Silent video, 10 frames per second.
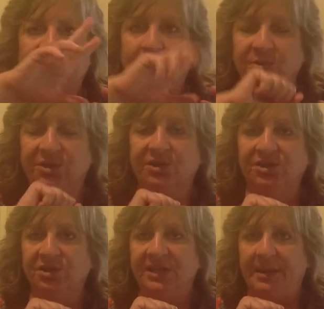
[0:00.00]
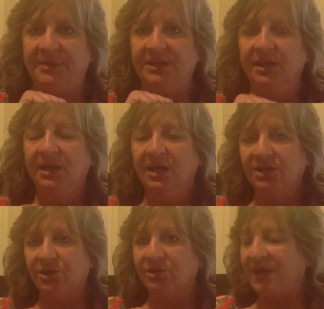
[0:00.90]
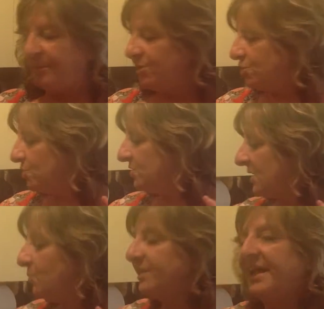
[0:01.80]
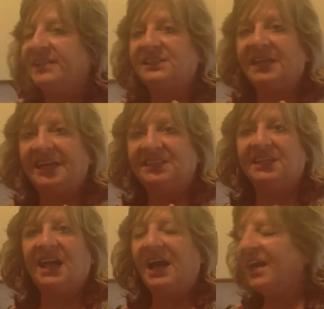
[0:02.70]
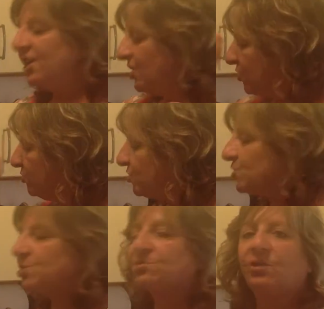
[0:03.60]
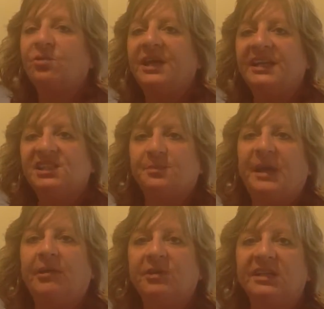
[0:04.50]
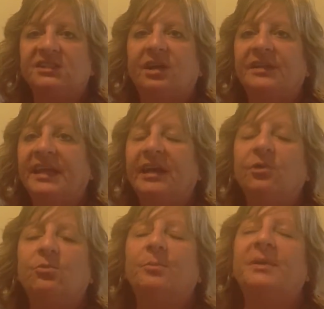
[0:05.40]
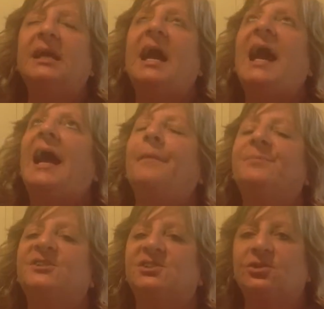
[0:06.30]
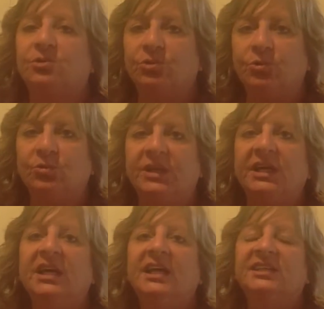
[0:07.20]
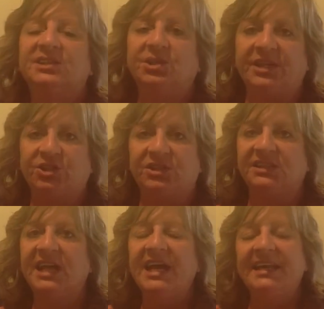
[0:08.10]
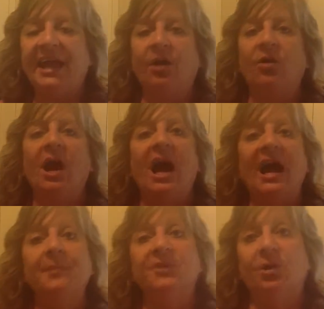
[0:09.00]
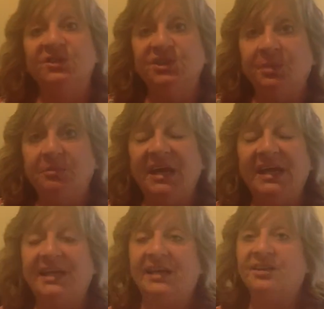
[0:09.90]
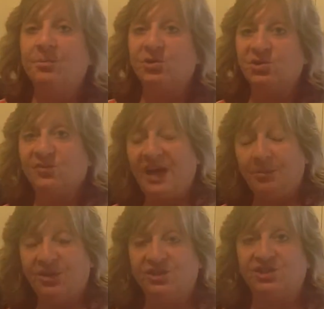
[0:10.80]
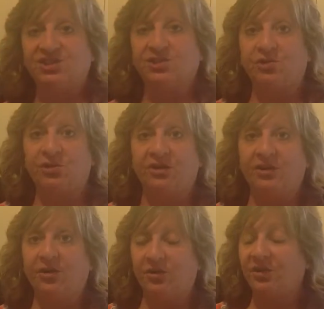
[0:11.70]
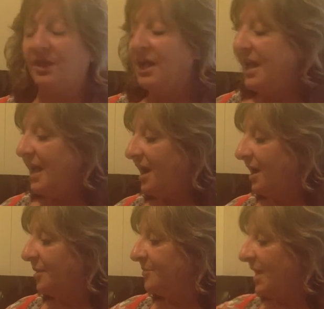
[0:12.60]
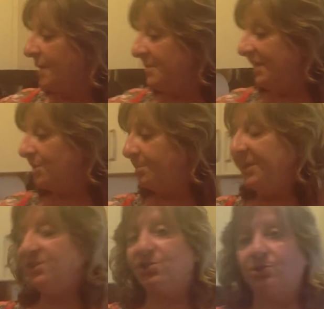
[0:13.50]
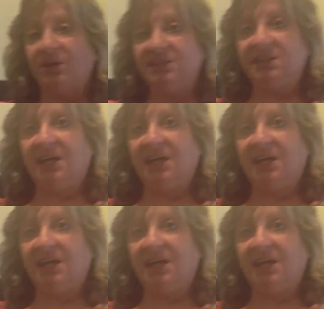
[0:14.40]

bag with a little lemon juice, and when that's nice and hot, you just throw that asparagus on there. It will be absolutely delicious. Now, I'm going to be making the most fabulous dessert on earth. I made the pizza crust